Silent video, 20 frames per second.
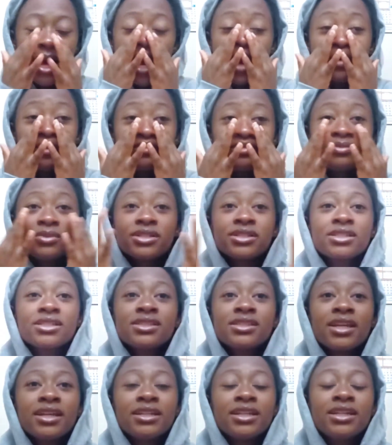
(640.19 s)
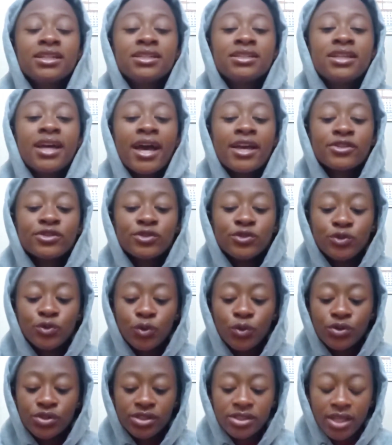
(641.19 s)
However, Manchester United has
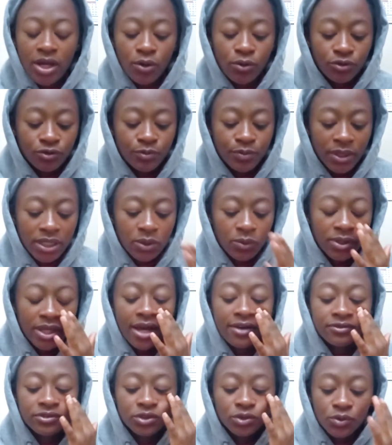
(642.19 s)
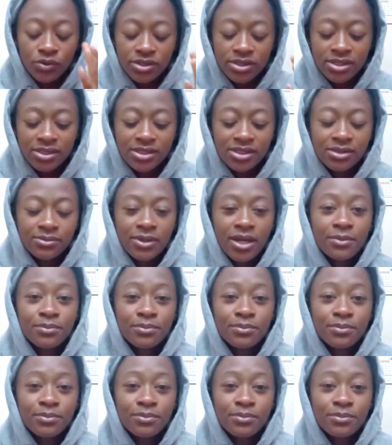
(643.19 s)
no style of play. We have no system.